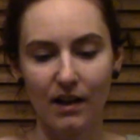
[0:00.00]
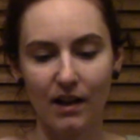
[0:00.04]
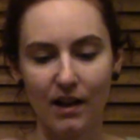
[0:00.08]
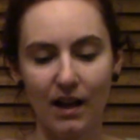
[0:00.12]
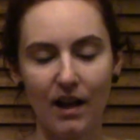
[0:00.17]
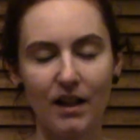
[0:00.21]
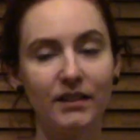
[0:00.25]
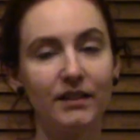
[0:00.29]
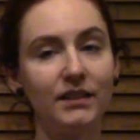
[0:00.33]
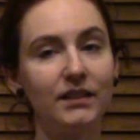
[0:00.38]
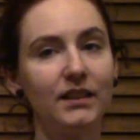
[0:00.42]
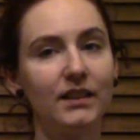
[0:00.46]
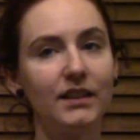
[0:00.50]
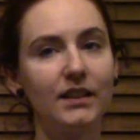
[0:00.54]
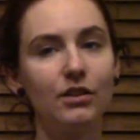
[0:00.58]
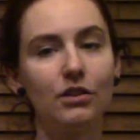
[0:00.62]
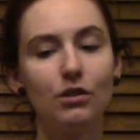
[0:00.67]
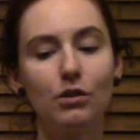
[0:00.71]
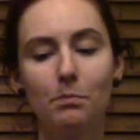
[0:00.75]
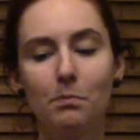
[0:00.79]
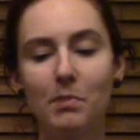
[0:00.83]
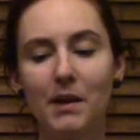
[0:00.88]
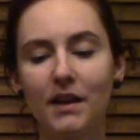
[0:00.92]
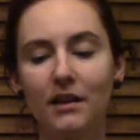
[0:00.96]
a
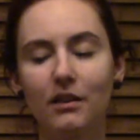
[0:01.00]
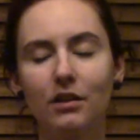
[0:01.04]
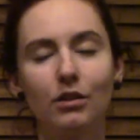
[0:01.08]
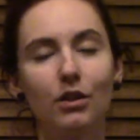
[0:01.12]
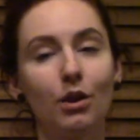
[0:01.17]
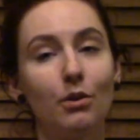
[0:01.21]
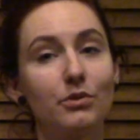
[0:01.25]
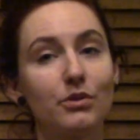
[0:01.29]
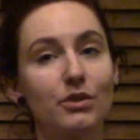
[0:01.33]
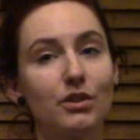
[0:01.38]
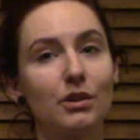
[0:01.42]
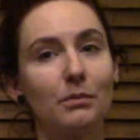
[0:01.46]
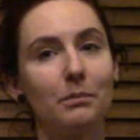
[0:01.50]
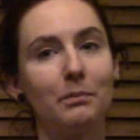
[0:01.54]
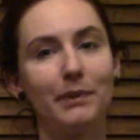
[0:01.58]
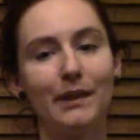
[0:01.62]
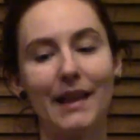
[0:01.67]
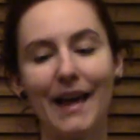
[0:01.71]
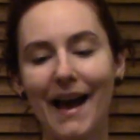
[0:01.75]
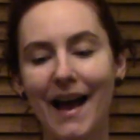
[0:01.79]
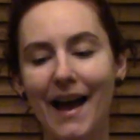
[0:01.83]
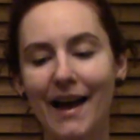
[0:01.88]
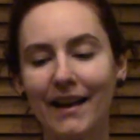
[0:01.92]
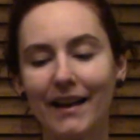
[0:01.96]
little bit closer to
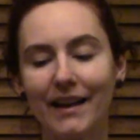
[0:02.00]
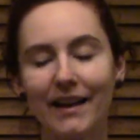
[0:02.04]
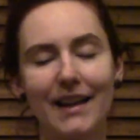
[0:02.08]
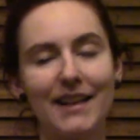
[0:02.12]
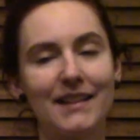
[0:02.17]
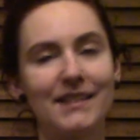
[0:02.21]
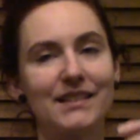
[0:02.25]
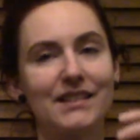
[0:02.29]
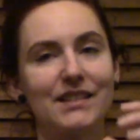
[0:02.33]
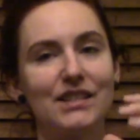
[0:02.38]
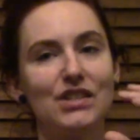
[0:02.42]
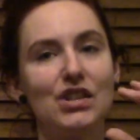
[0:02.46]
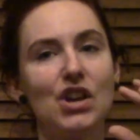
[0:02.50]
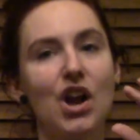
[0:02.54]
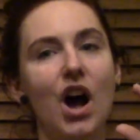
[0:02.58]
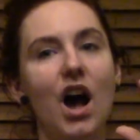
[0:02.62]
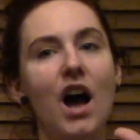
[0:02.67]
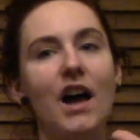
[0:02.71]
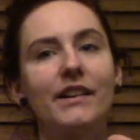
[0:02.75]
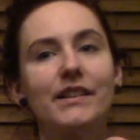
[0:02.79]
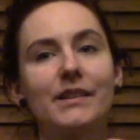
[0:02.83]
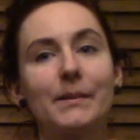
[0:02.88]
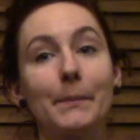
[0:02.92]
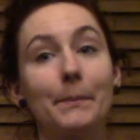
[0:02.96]
black. It's
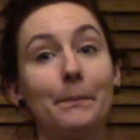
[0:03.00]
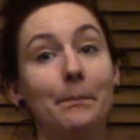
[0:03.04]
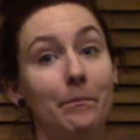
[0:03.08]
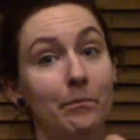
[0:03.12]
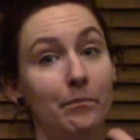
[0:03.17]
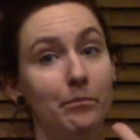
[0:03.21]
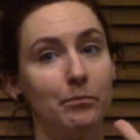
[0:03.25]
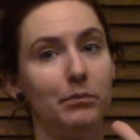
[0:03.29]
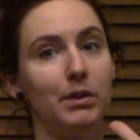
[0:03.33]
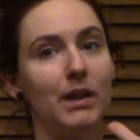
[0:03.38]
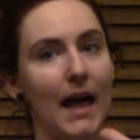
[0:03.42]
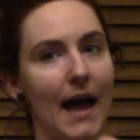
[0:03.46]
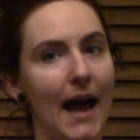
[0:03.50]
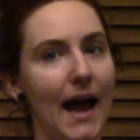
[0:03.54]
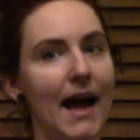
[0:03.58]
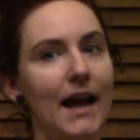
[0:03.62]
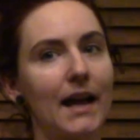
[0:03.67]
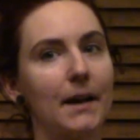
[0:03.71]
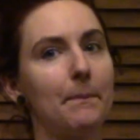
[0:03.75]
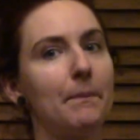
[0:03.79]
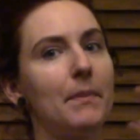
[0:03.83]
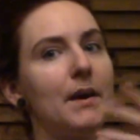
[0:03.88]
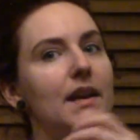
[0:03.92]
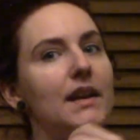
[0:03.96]
not
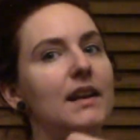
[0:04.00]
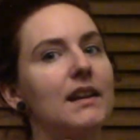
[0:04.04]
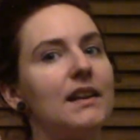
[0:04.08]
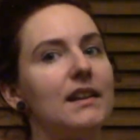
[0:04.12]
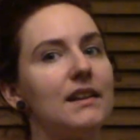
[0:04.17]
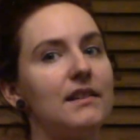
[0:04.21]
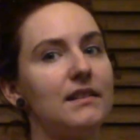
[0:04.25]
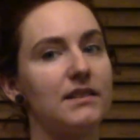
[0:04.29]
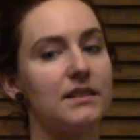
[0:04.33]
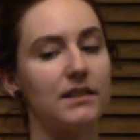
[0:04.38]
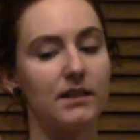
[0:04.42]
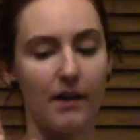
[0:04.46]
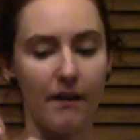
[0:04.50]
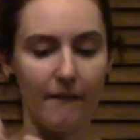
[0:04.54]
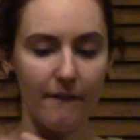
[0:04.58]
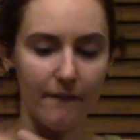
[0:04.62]
black, but it is